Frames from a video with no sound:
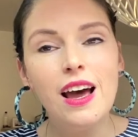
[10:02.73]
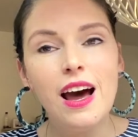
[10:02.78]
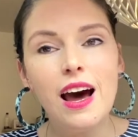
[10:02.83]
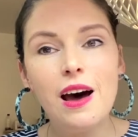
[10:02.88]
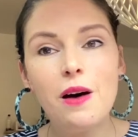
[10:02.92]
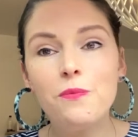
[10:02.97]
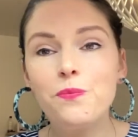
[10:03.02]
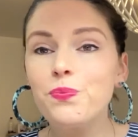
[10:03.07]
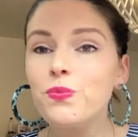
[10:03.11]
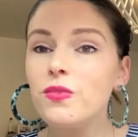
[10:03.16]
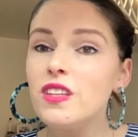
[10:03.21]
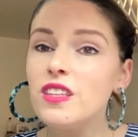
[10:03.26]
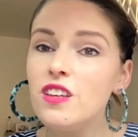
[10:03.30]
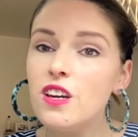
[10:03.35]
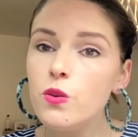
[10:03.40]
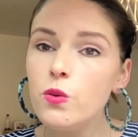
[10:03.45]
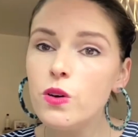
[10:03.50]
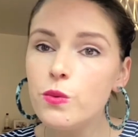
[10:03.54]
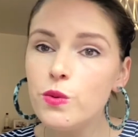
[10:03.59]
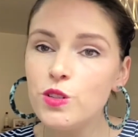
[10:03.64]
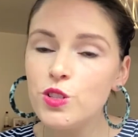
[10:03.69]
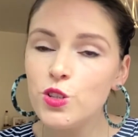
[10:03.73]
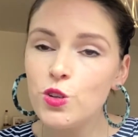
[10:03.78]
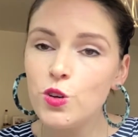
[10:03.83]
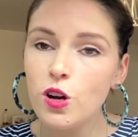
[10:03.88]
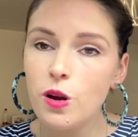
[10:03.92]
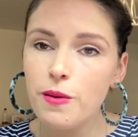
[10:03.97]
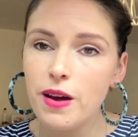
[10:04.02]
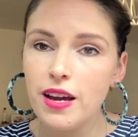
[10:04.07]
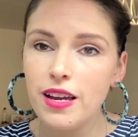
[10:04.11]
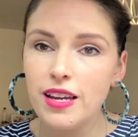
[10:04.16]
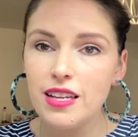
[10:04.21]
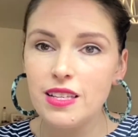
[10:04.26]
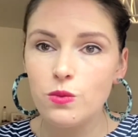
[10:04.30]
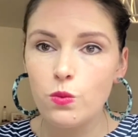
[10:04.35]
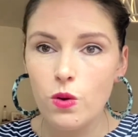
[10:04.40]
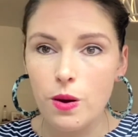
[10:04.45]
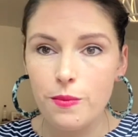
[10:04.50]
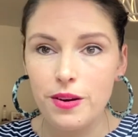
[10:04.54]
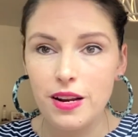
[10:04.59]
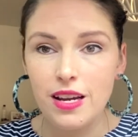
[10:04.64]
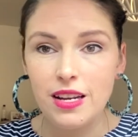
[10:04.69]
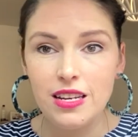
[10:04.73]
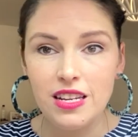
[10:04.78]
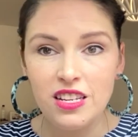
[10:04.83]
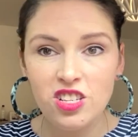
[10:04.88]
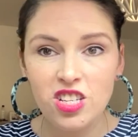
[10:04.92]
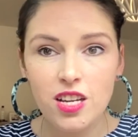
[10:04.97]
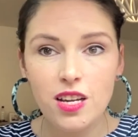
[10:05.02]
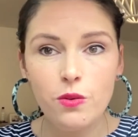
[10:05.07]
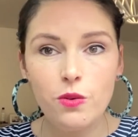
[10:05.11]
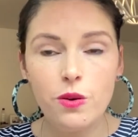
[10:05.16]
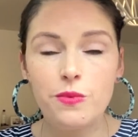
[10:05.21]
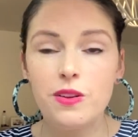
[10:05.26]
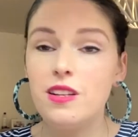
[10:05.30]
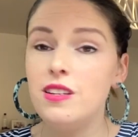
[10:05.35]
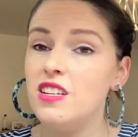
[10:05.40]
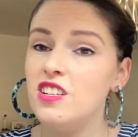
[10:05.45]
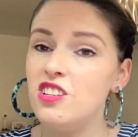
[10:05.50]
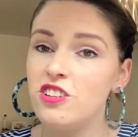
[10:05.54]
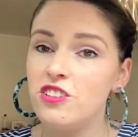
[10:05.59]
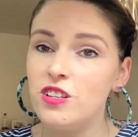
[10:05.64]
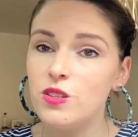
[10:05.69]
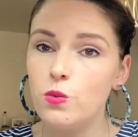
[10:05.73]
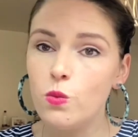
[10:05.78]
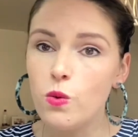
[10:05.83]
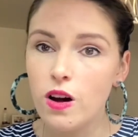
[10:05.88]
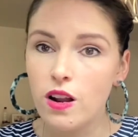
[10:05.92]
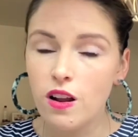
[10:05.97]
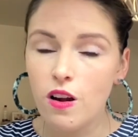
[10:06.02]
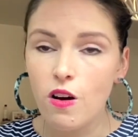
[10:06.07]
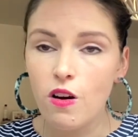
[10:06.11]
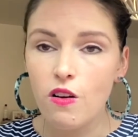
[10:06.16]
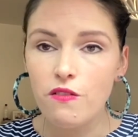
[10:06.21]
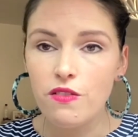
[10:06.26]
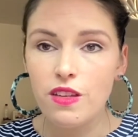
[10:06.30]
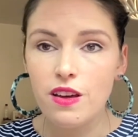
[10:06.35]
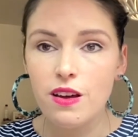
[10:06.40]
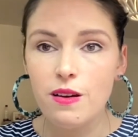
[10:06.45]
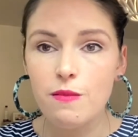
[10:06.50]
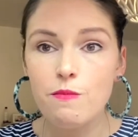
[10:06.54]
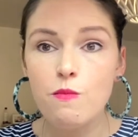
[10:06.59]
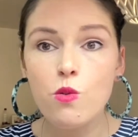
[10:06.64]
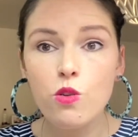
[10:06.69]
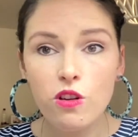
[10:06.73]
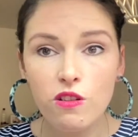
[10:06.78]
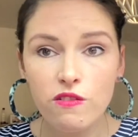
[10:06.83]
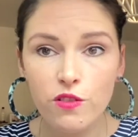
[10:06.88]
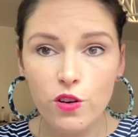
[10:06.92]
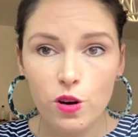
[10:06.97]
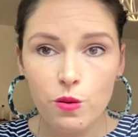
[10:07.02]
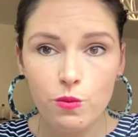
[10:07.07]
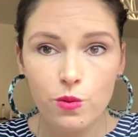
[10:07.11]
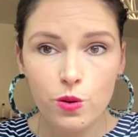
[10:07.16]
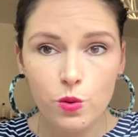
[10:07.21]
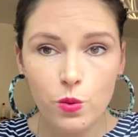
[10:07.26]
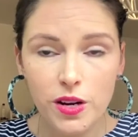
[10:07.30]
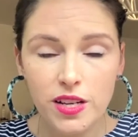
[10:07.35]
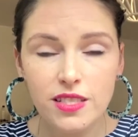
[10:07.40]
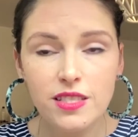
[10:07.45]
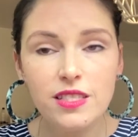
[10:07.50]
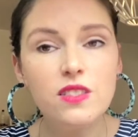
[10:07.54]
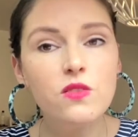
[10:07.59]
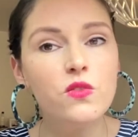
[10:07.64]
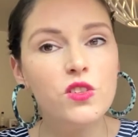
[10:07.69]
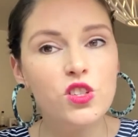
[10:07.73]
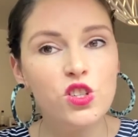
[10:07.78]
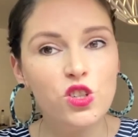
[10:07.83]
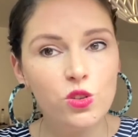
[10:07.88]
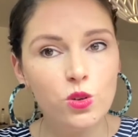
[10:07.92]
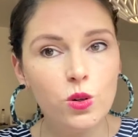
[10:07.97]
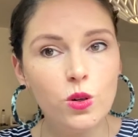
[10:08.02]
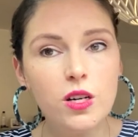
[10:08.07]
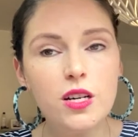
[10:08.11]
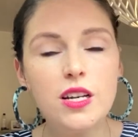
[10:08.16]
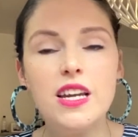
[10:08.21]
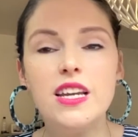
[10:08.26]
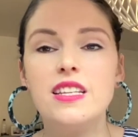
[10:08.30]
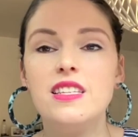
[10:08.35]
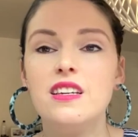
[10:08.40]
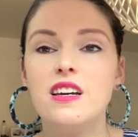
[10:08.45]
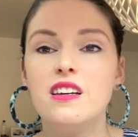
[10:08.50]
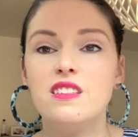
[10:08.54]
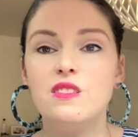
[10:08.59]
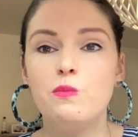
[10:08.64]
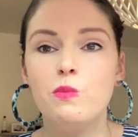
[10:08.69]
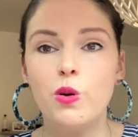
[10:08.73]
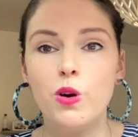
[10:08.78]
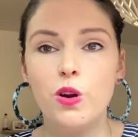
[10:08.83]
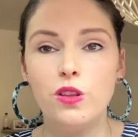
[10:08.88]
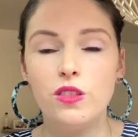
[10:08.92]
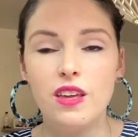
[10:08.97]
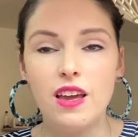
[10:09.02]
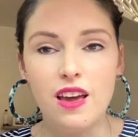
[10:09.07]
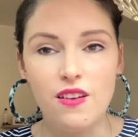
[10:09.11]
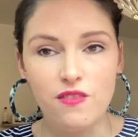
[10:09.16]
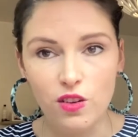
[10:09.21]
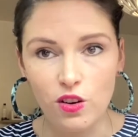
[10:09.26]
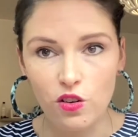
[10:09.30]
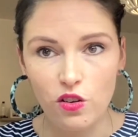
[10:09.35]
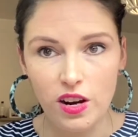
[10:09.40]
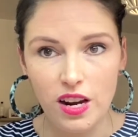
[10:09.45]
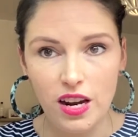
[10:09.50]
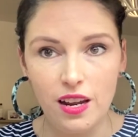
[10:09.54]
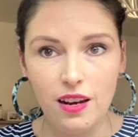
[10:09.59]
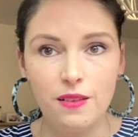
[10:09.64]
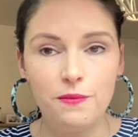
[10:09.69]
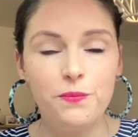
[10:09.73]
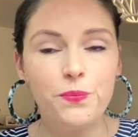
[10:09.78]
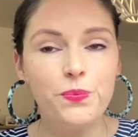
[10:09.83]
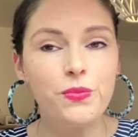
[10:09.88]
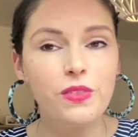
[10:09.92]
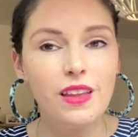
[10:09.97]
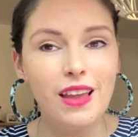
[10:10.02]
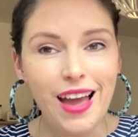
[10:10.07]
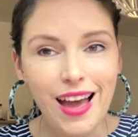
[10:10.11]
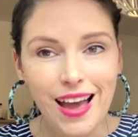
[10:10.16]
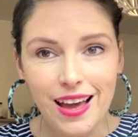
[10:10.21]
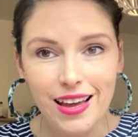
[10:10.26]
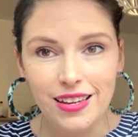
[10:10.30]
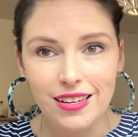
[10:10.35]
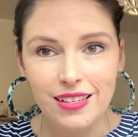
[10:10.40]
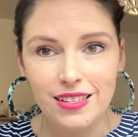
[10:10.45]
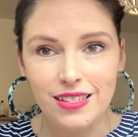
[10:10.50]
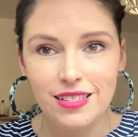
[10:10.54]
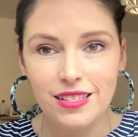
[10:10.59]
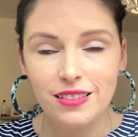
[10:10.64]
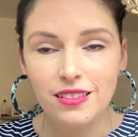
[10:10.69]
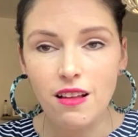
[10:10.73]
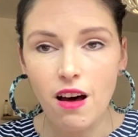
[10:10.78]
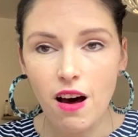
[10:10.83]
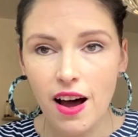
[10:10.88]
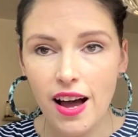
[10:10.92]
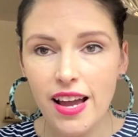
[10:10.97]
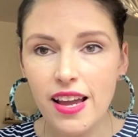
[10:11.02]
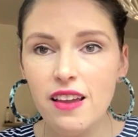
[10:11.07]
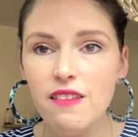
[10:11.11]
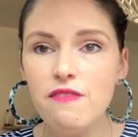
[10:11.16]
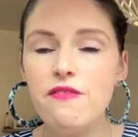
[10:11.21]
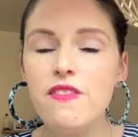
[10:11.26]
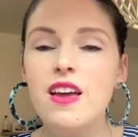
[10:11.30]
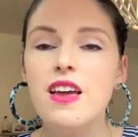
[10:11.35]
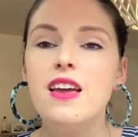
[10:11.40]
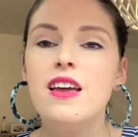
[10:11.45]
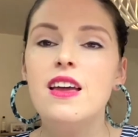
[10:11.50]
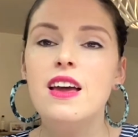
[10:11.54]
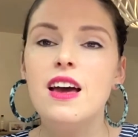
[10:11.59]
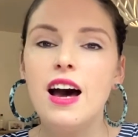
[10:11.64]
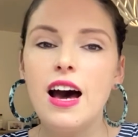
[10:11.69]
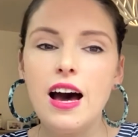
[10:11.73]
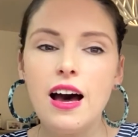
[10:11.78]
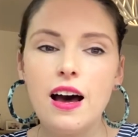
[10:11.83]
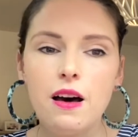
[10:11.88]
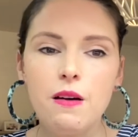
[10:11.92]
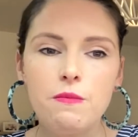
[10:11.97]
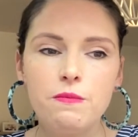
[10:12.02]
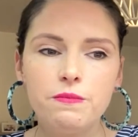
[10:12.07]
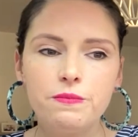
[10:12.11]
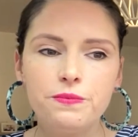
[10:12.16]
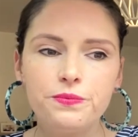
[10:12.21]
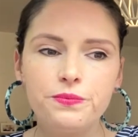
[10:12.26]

Um, the third one I want to talk about is Webinar Ninja. Webinar Ninja is one of the more affordable ones for sure. It does both evergreen and live. Um,